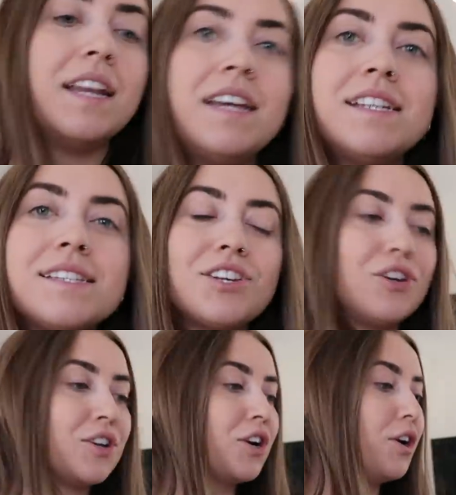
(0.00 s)
It is
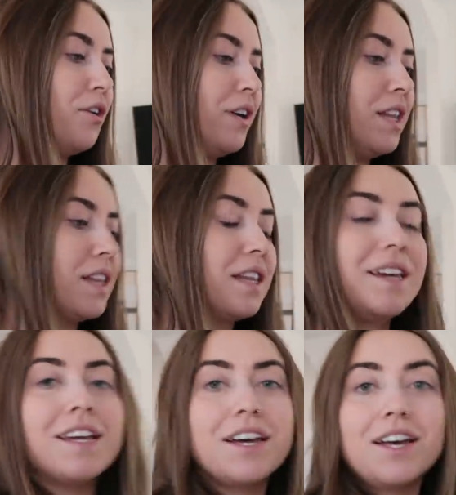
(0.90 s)

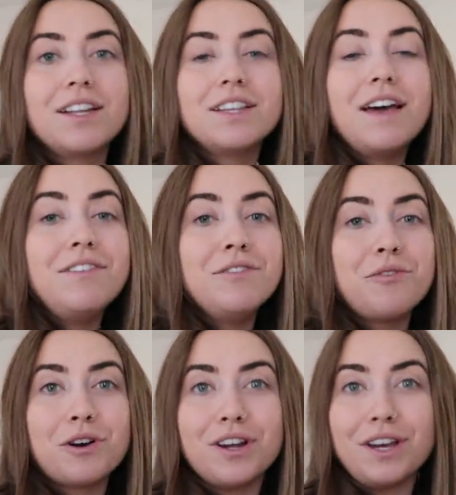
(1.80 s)
currently eleven
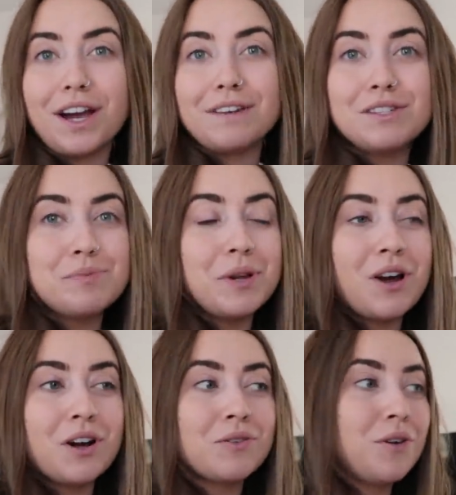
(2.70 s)
forty. I've just been
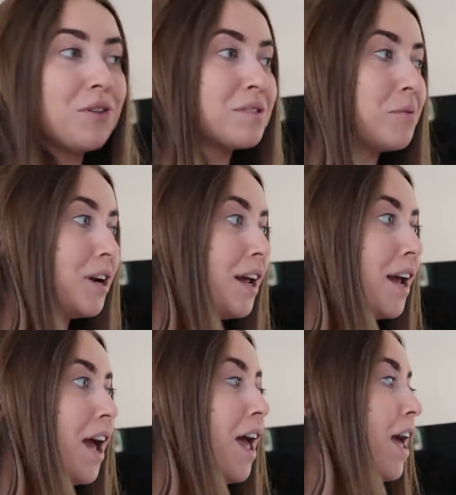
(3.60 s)
on a roll this
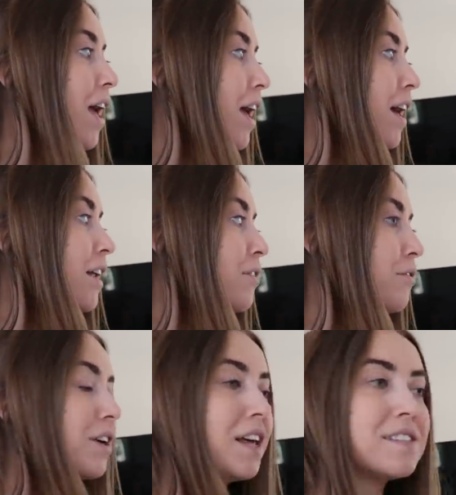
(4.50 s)
morning
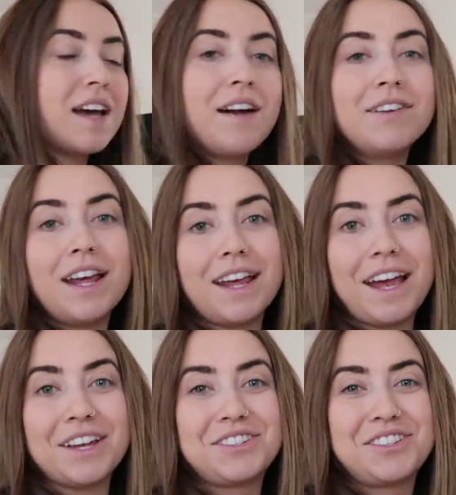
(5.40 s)
and realized I haven't ate
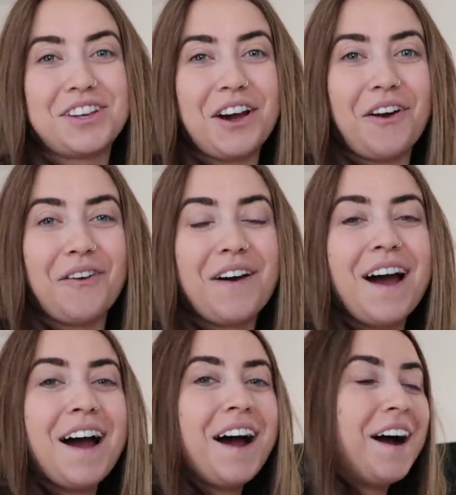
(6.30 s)
yet. So
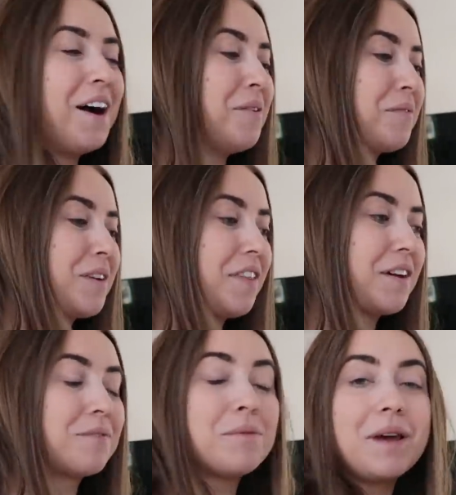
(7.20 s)
um, I
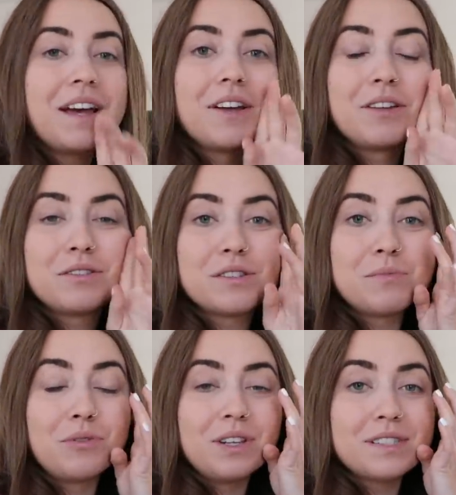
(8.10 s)
think I'm gonna make a little
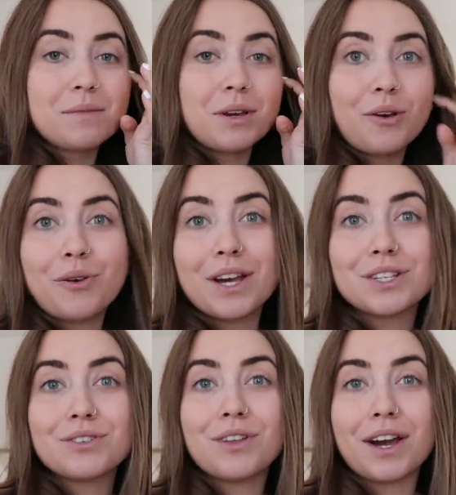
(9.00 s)
smoothie, something quick
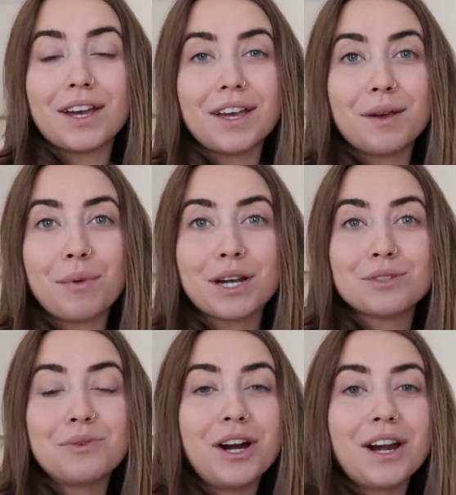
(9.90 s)
so that I can get back
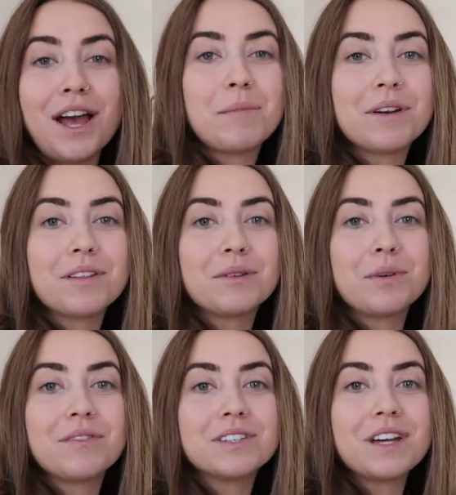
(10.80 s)
to work. I'm on a little
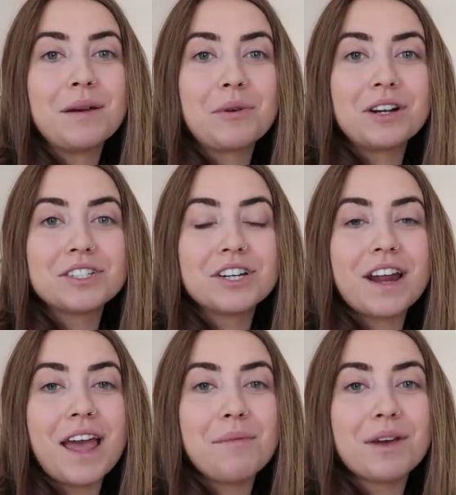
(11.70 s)
bit of a time crunch
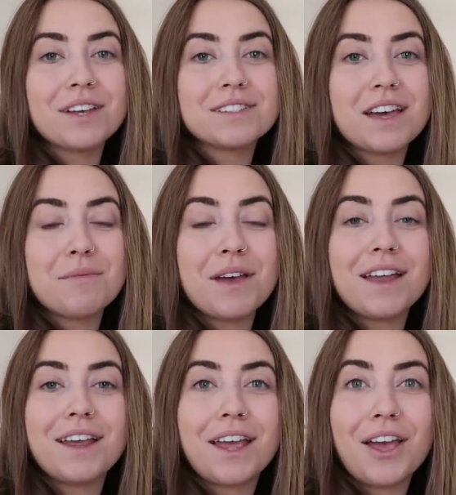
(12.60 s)
today because I'm
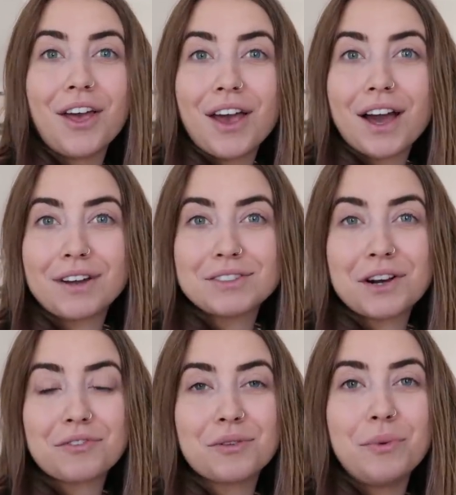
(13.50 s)
heading out of
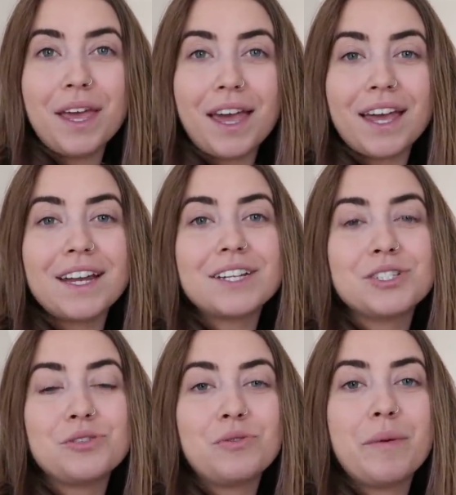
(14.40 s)
town for the weekend
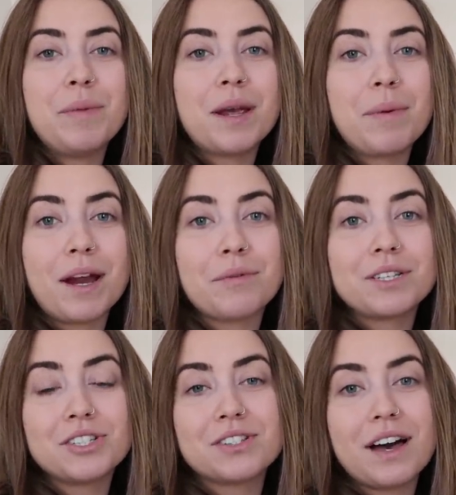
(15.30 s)
to Big Bear
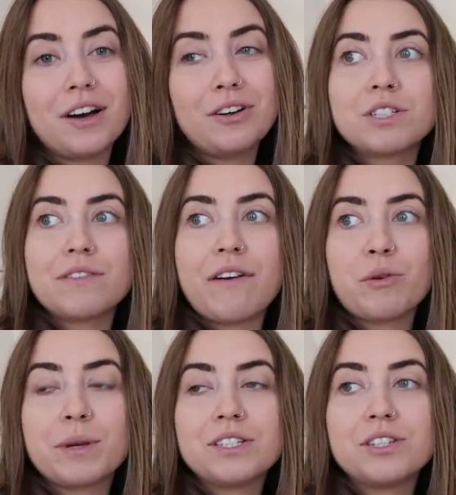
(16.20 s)
with Giselle, which I've
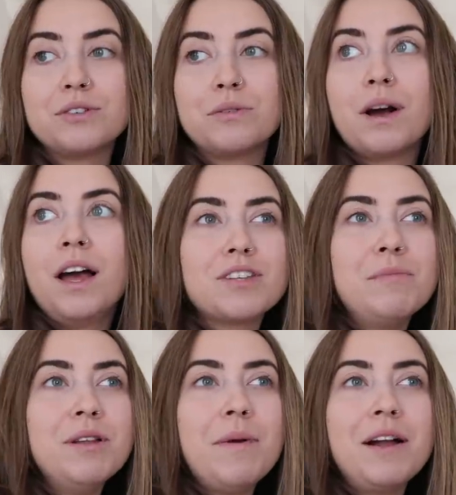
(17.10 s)
never been to.
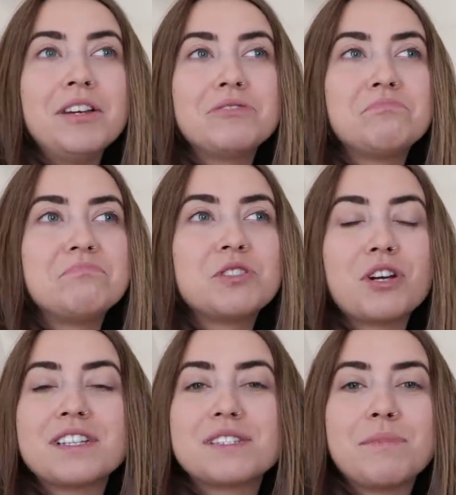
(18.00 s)
Something about it
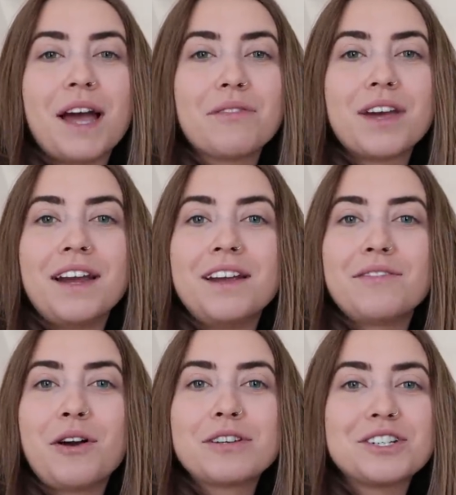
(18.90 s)
stresses me out. The idea
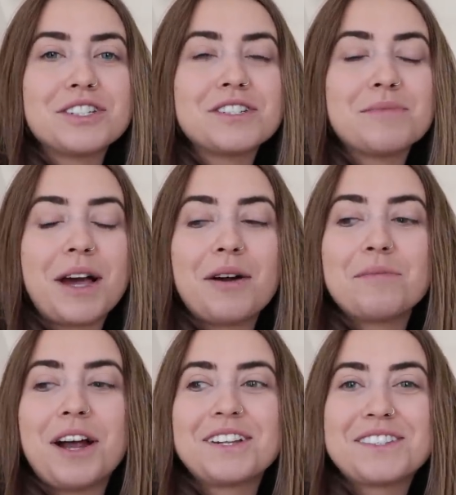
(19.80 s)
of going stresses me out.
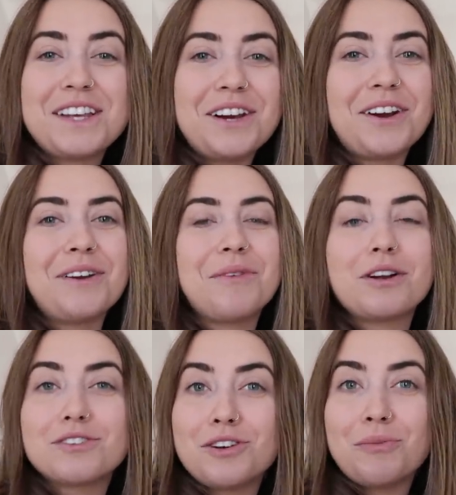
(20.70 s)
I'm not a skier, I'm
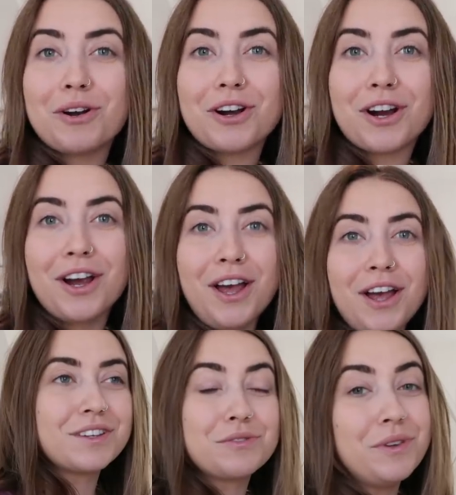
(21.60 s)
not a snowboarder.
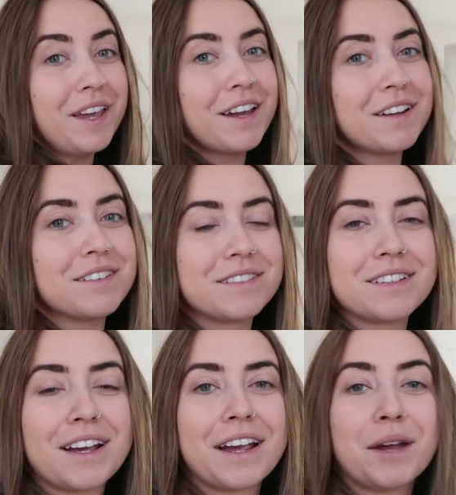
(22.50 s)
This weekend
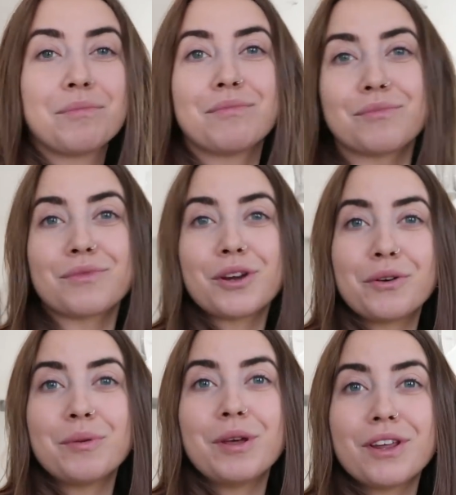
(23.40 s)
I am
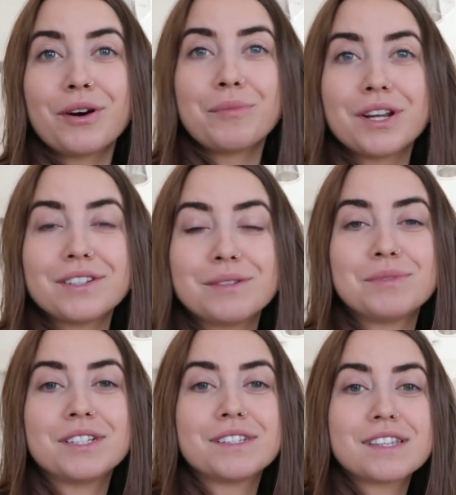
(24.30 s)
going to be though. I'm gonna
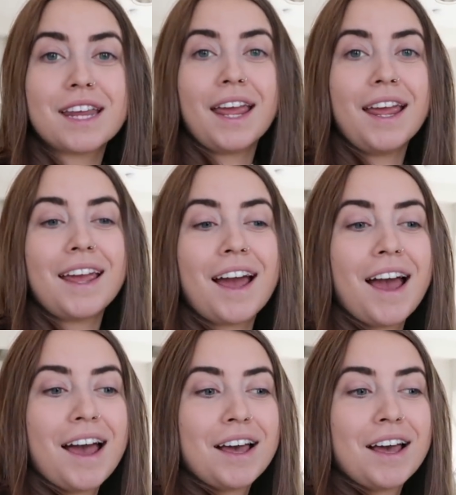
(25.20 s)
attempt to ski.